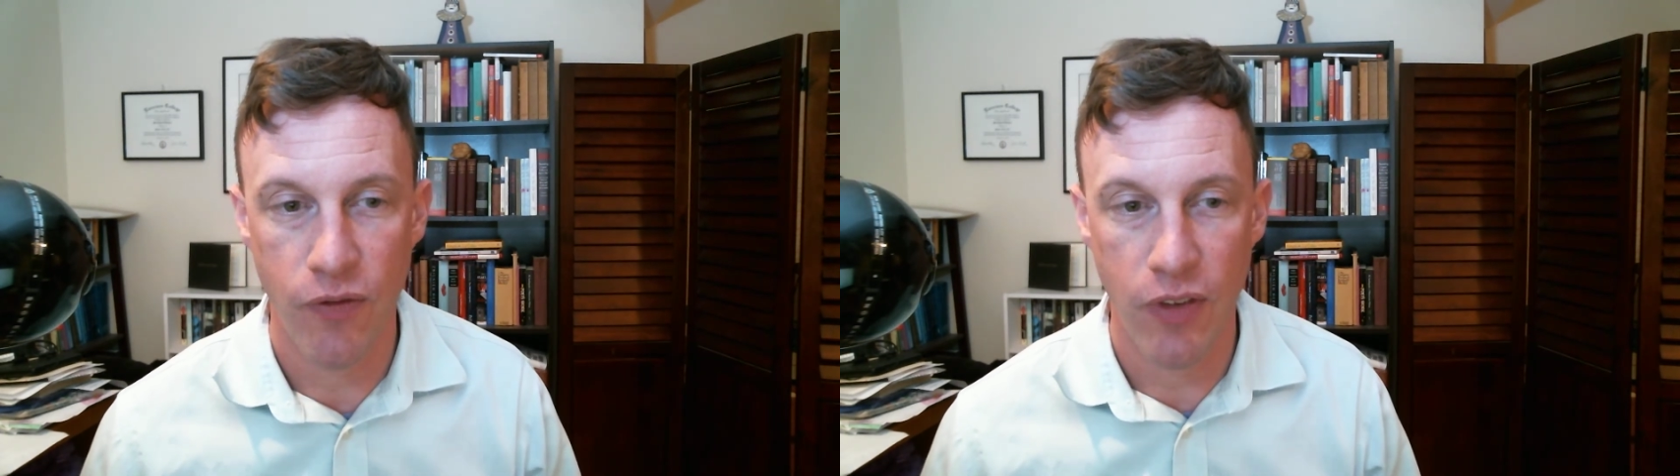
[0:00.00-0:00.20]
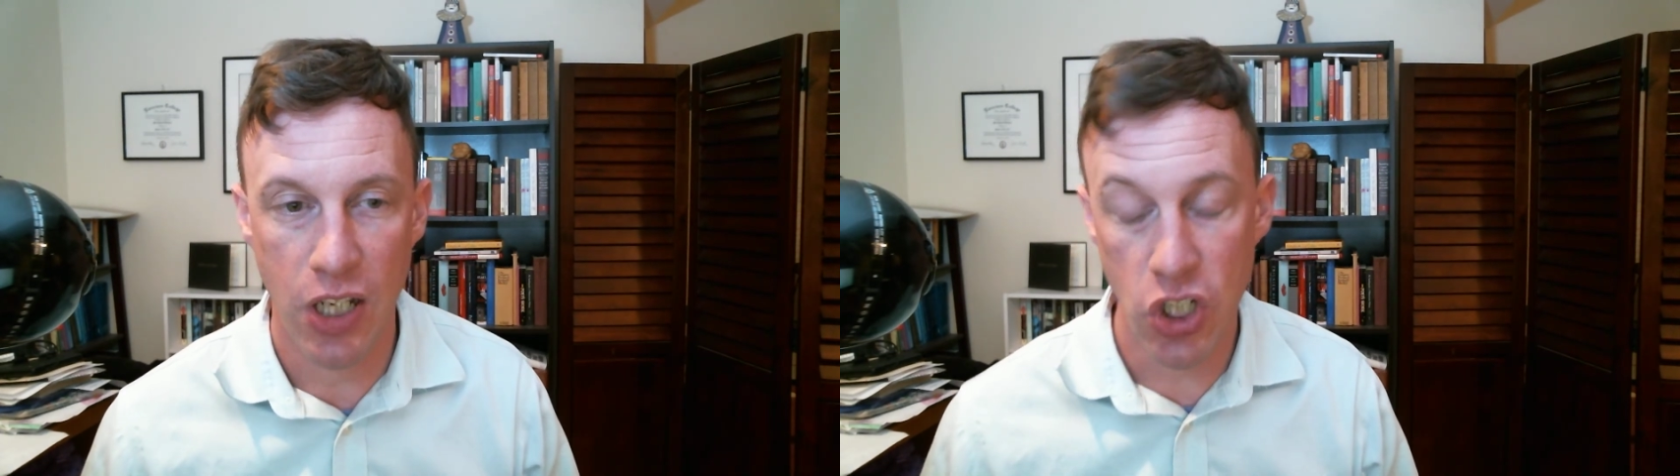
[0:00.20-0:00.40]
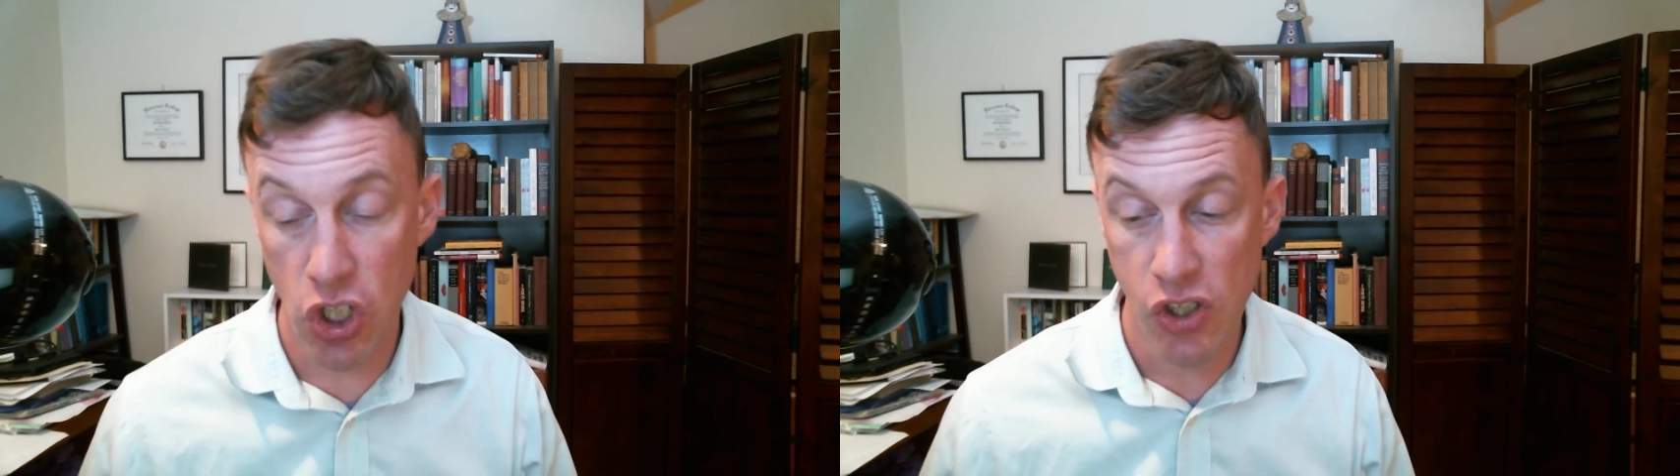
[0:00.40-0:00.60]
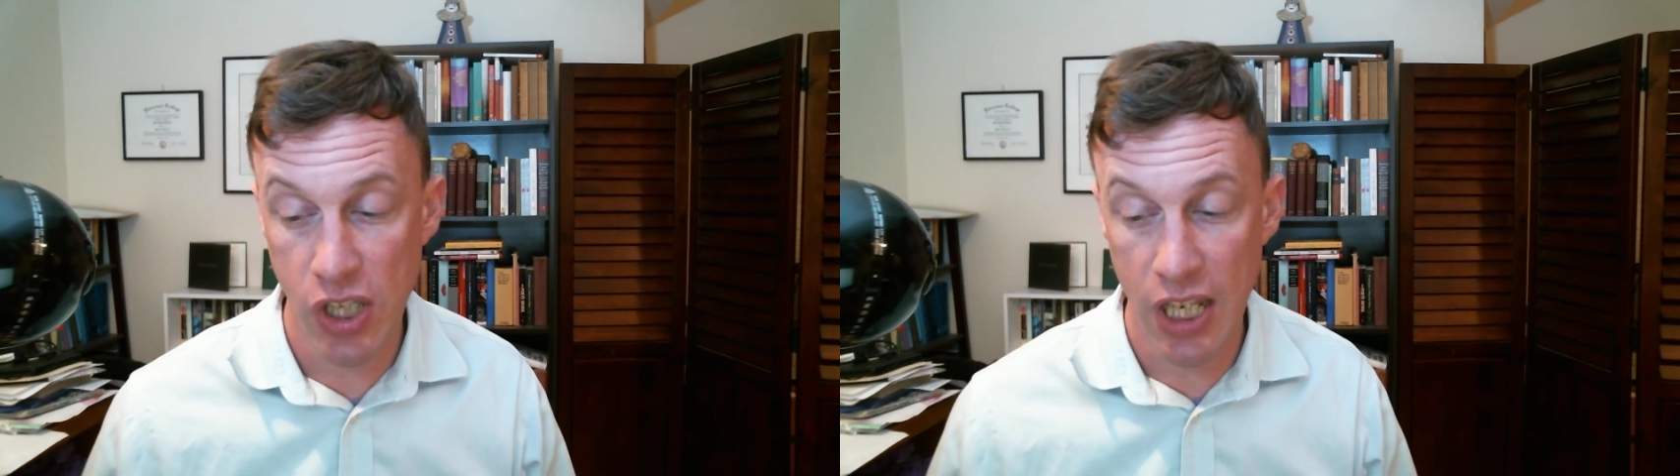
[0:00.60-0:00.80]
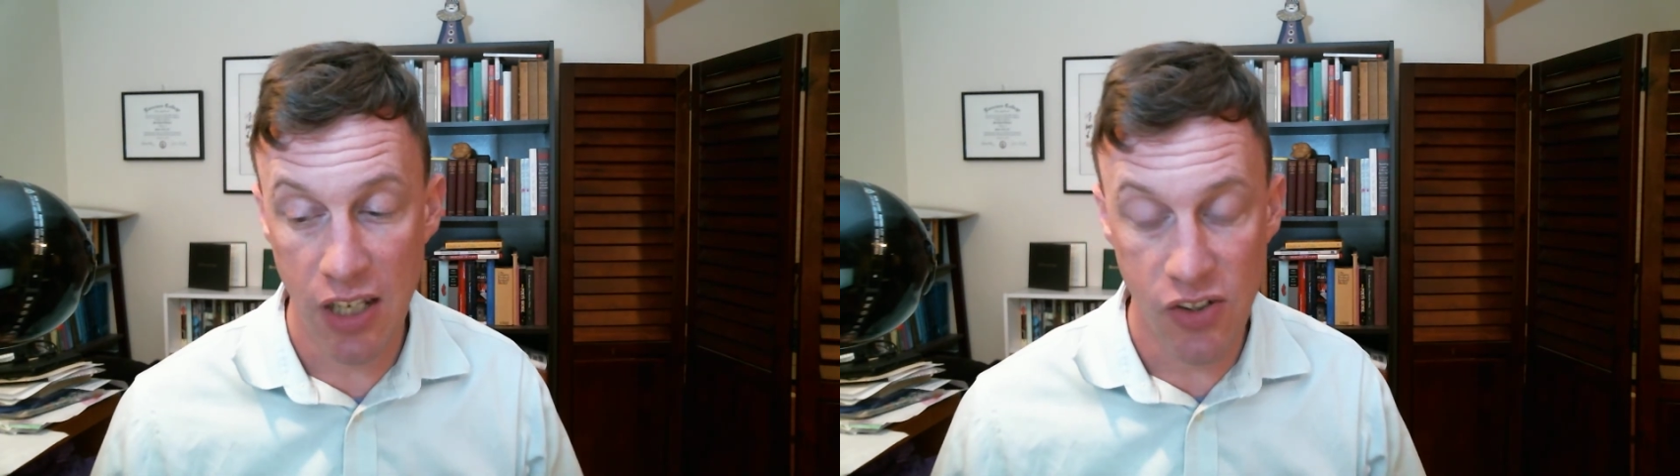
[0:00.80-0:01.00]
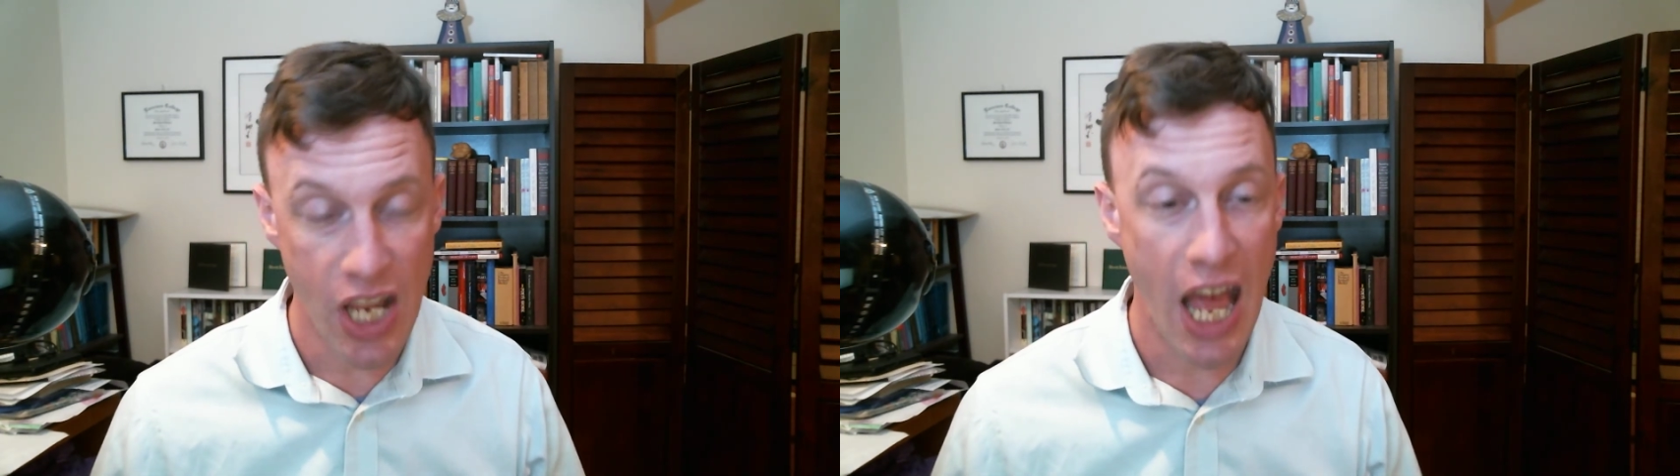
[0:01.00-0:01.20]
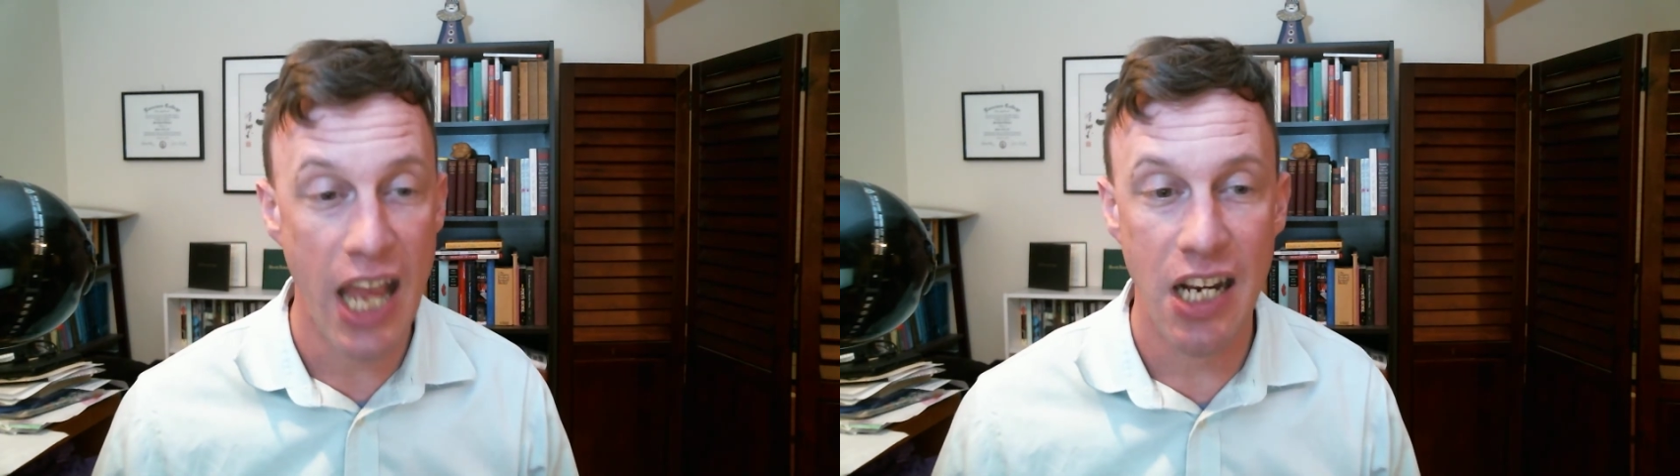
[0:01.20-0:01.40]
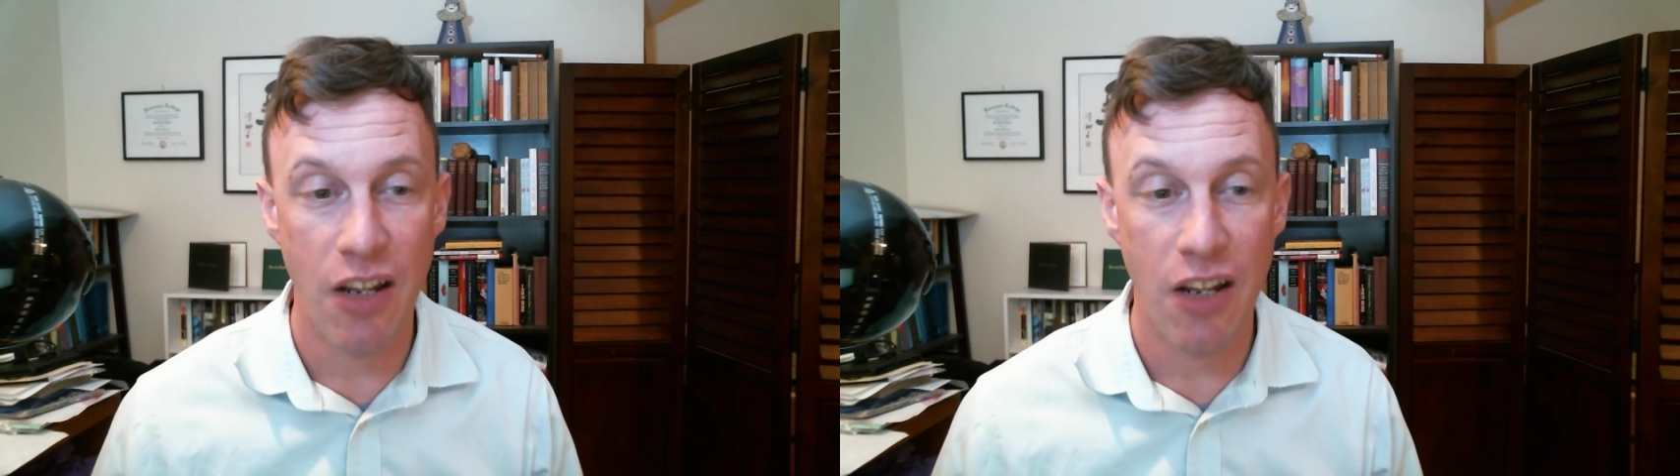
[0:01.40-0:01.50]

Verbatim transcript: It's just the anxiety